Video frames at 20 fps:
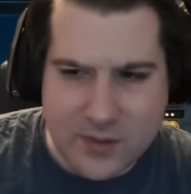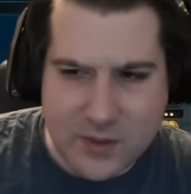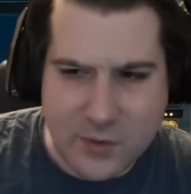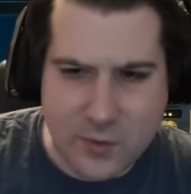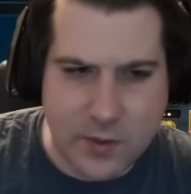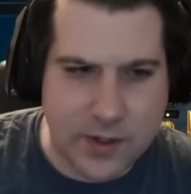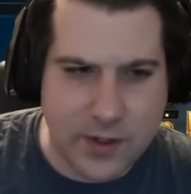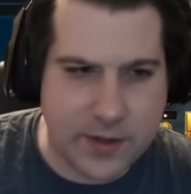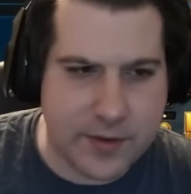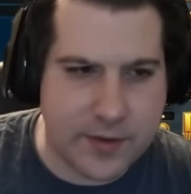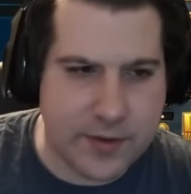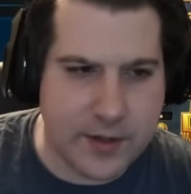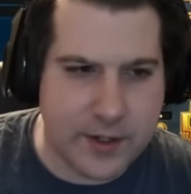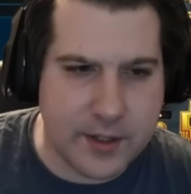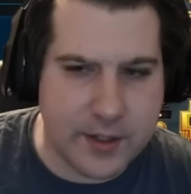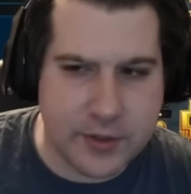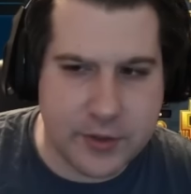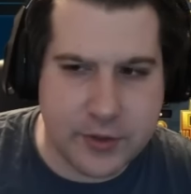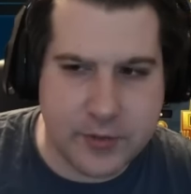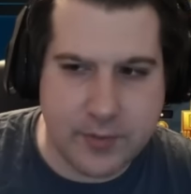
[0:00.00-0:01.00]
With
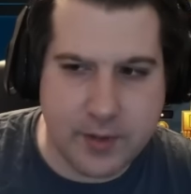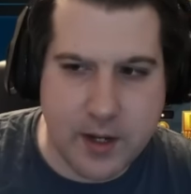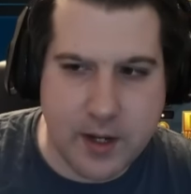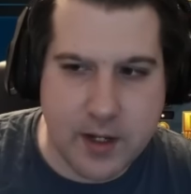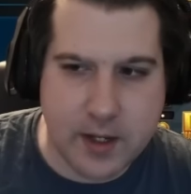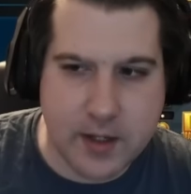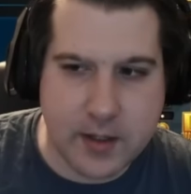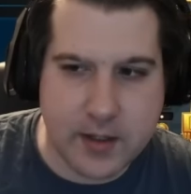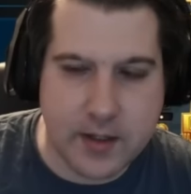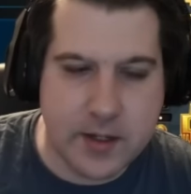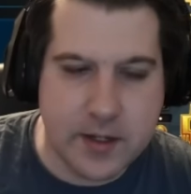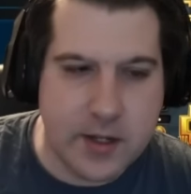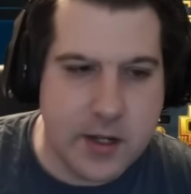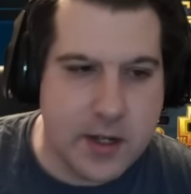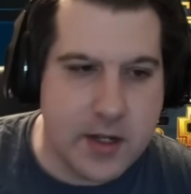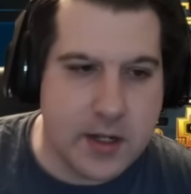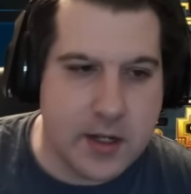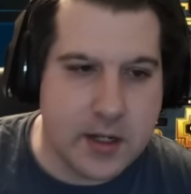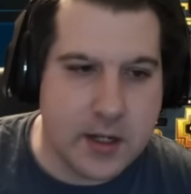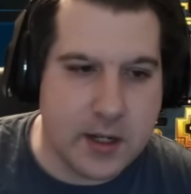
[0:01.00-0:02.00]
Chewbacca,
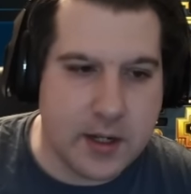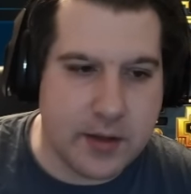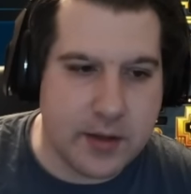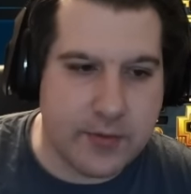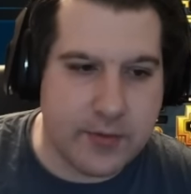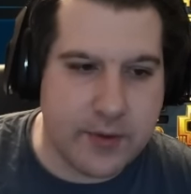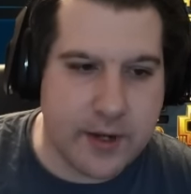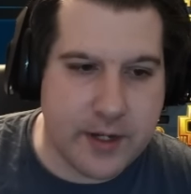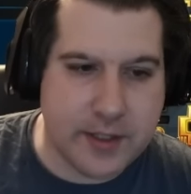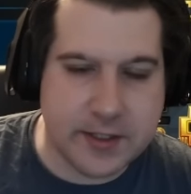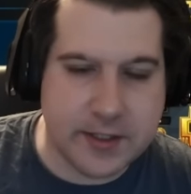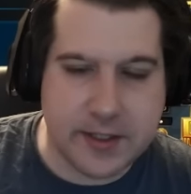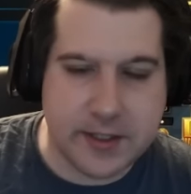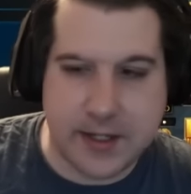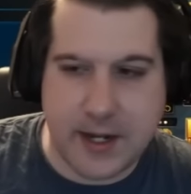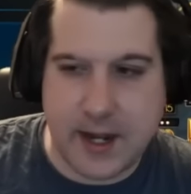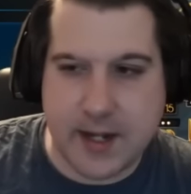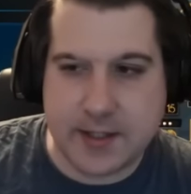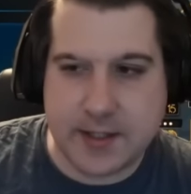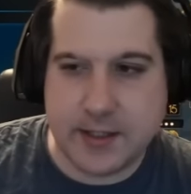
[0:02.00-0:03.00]
3x
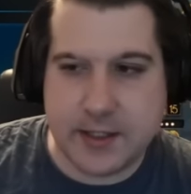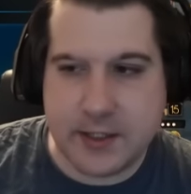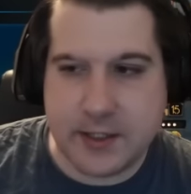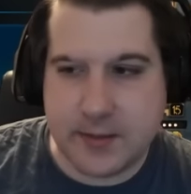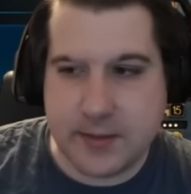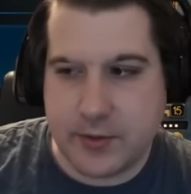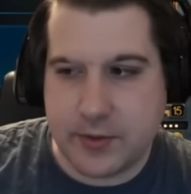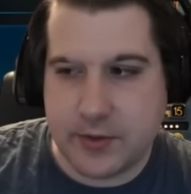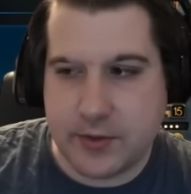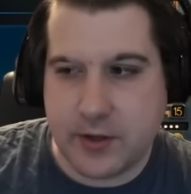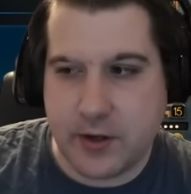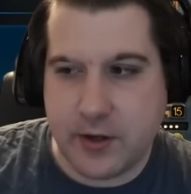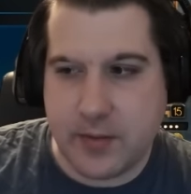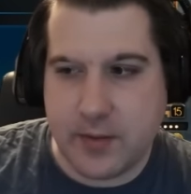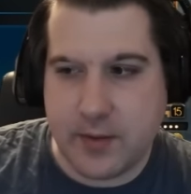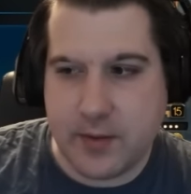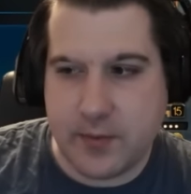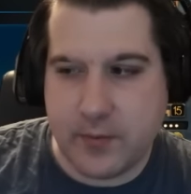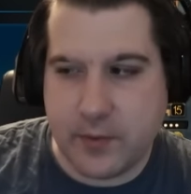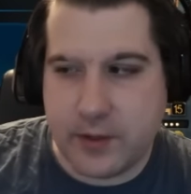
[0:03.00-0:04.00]
tenacity is the most
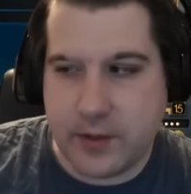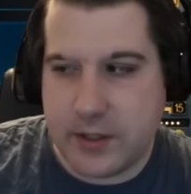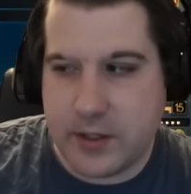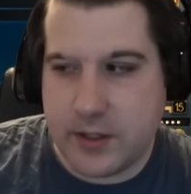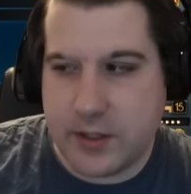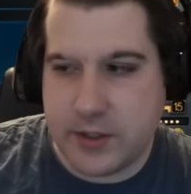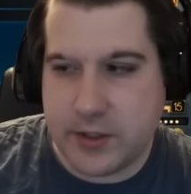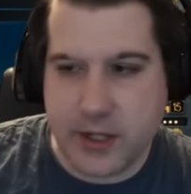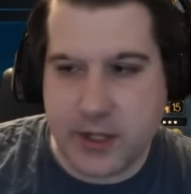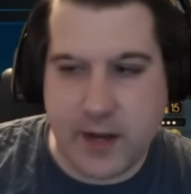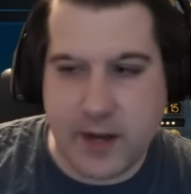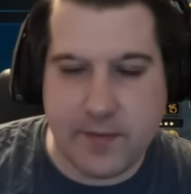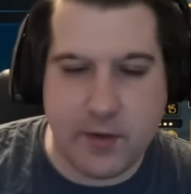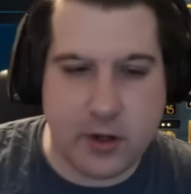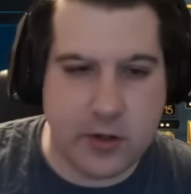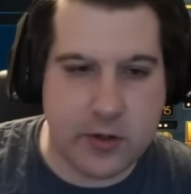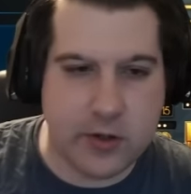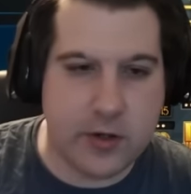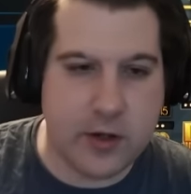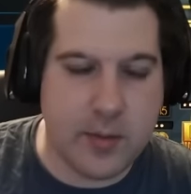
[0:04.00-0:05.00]
common. Really just have
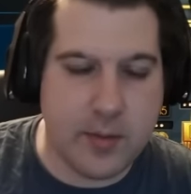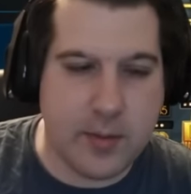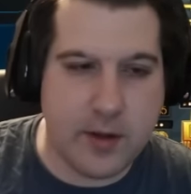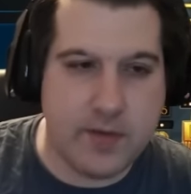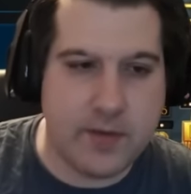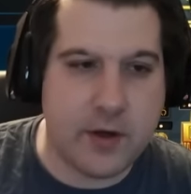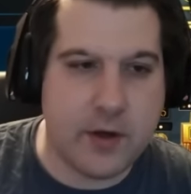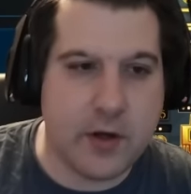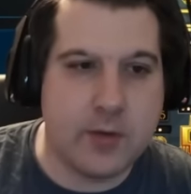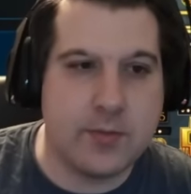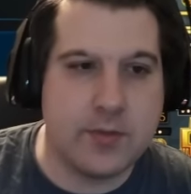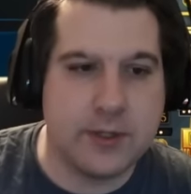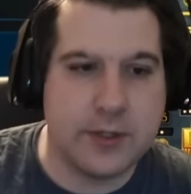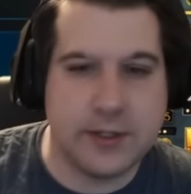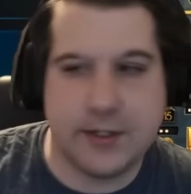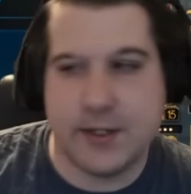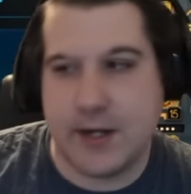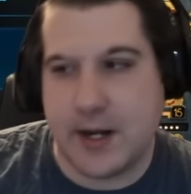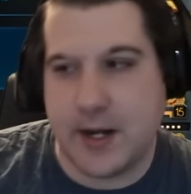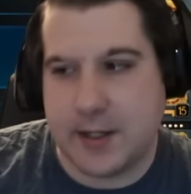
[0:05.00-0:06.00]
above
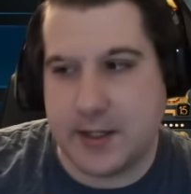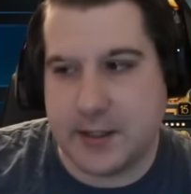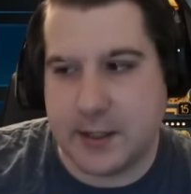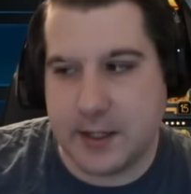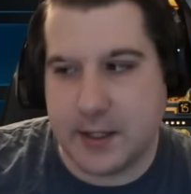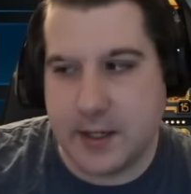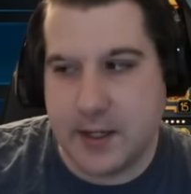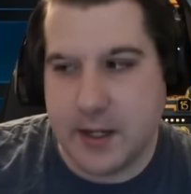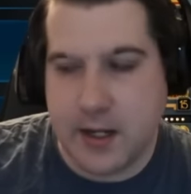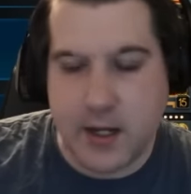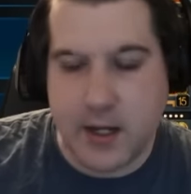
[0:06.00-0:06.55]
100% tenacity.